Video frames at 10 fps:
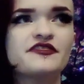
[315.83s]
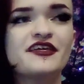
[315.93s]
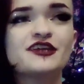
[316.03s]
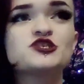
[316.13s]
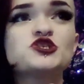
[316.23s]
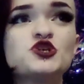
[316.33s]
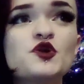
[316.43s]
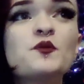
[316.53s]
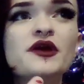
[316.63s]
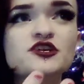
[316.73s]
that it
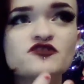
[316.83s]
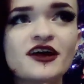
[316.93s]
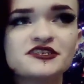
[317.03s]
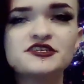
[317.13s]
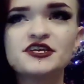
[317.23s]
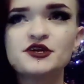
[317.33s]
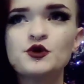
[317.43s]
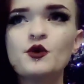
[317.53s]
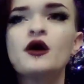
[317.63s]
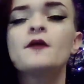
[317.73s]
should be attracted to
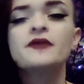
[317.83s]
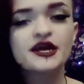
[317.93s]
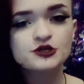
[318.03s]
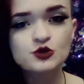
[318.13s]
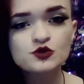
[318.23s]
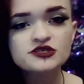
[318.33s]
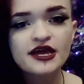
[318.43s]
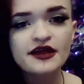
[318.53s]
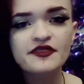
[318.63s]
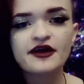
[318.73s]
you, but I do
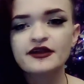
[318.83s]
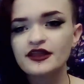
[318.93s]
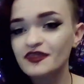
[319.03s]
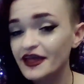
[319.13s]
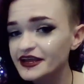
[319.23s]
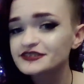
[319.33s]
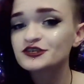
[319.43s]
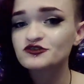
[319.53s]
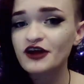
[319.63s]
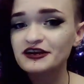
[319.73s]
say that likes
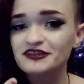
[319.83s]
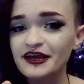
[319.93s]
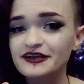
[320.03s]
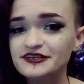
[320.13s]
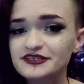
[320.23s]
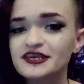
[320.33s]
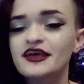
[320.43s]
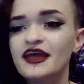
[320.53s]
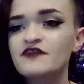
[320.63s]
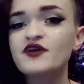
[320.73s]
attract likes.
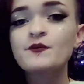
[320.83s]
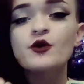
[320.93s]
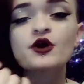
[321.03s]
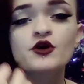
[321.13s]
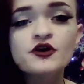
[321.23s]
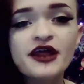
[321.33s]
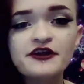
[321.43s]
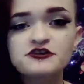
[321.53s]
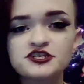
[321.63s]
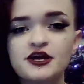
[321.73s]
If I put good
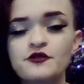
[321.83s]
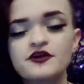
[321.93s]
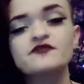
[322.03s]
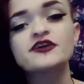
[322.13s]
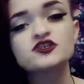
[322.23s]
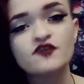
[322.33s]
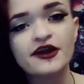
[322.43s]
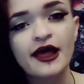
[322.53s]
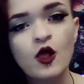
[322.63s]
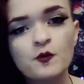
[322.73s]
energy out there, if I
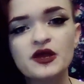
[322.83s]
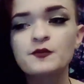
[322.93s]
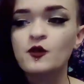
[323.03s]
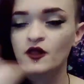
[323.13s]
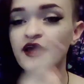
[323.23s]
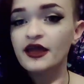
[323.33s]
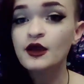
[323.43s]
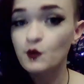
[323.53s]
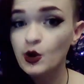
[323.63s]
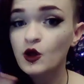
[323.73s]
try to help people,
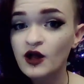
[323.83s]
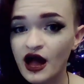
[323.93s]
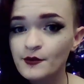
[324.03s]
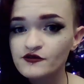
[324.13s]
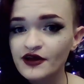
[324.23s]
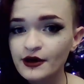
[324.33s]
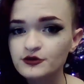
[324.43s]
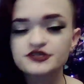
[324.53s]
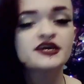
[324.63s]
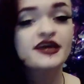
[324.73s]
it will come
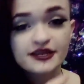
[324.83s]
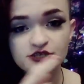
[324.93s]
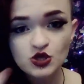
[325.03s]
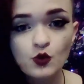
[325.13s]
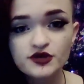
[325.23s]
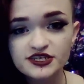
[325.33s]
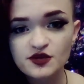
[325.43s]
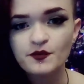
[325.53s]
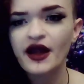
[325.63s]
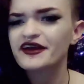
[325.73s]
around. And so does
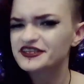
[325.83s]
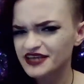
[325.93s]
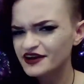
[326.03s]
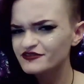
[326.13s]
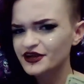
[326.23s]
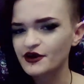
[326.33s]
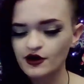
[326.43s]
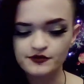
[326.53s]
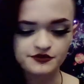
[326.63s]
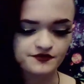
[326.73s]
the bad. It's kind of like
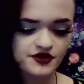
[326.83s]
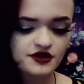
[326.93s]
karma.